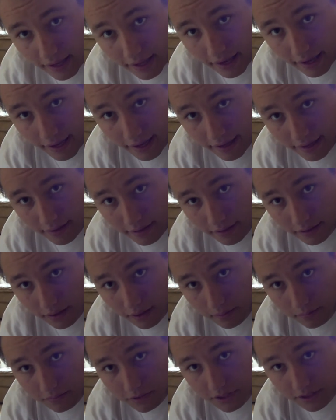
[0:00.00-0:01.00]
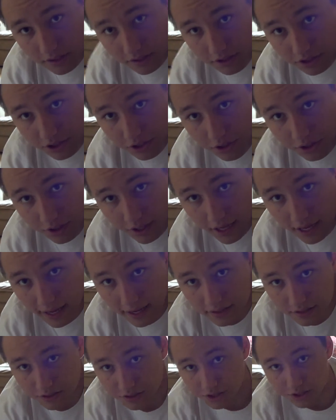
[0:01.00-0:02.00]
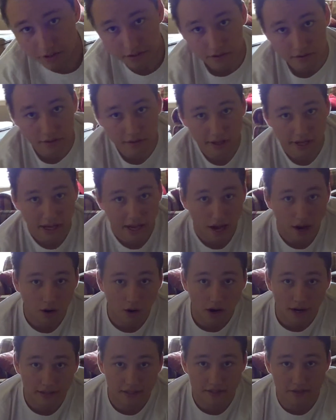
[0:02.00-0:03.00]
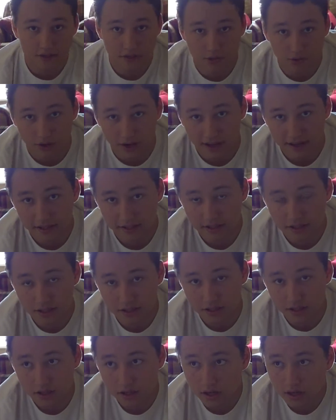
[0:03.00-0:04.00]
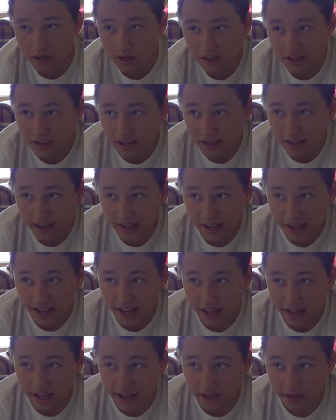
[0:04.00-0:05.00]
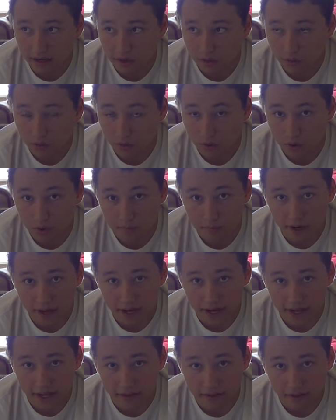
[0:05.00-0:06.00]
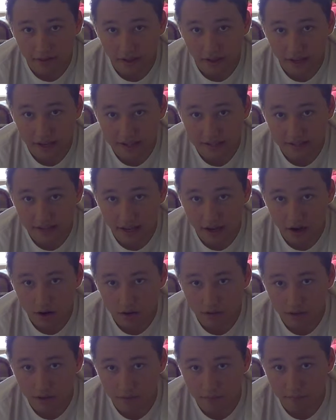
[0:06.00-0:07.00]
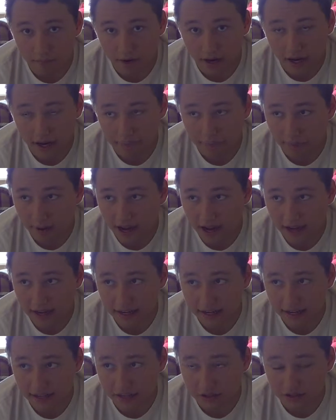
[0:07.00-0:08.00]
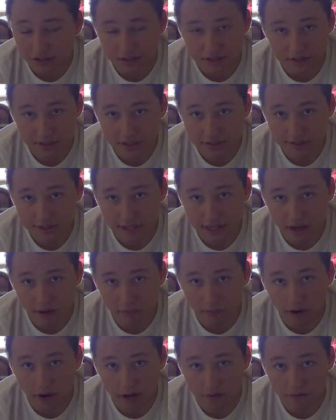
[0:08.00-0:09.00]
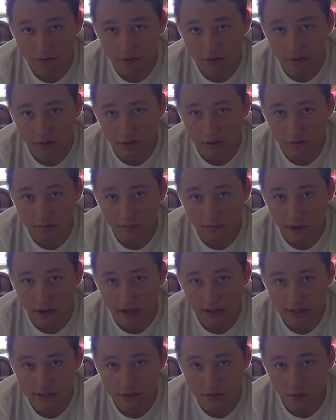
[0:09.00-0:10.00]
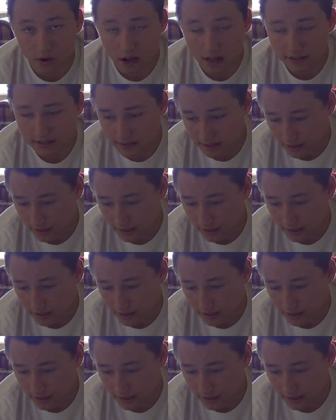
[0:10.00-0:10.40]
and I'm just going to show you guys generally how I stretch and roll my legs out and my body and just get ready for my squat